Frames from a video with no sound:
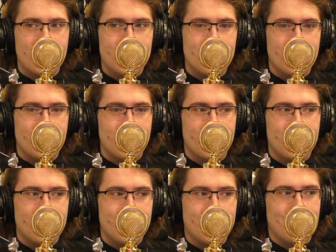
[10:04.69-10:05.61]
So
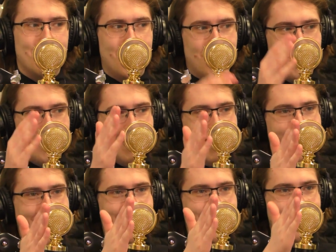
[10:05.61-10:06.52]
like the bar
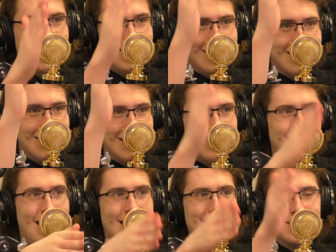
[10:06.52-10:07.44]
had like
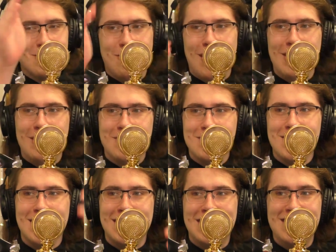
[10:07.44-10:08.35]
glass dividers
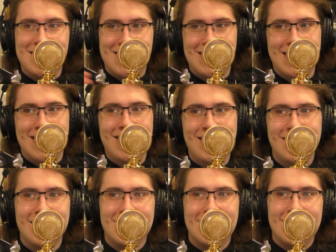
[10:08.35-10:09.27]
on each seat,
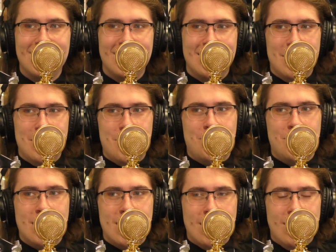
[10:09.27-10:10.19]

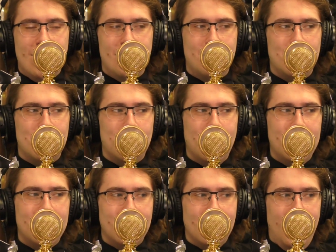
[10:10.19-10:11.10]
and we were waiting
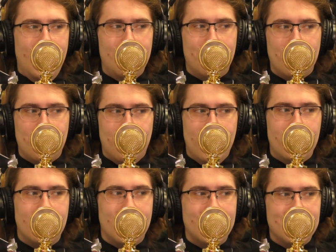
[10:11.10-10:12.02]
in line for a while.
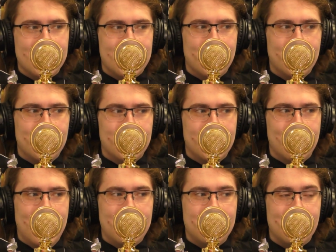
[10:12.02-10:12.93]
And I just told the
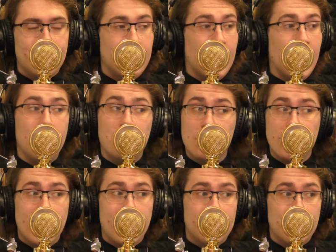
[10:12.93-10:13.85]
bouncer, I'm like, I really
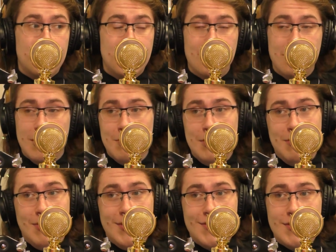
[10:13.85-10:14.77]
have to pee. I'm gonna pee
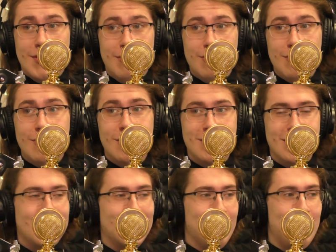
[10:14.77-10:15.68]
myself. And then
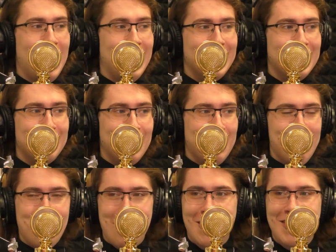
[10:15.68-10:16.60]
I abandoned my
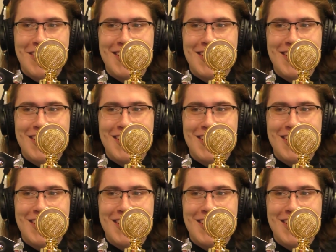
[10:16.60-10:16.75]
friend.